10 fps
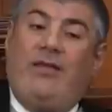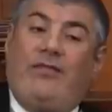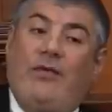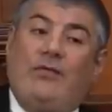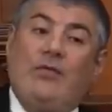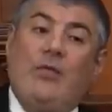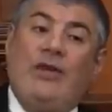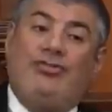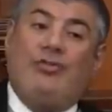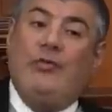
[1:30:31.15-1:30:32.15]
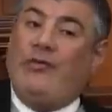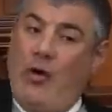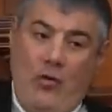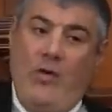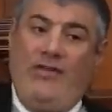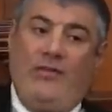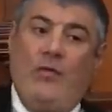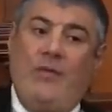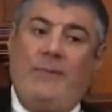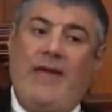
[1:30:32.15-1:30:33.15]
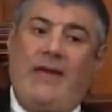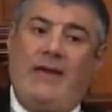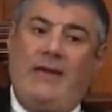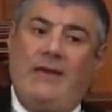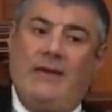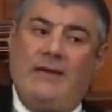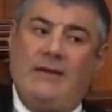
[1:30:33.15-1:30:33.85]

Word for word: So do we choose always who we marry?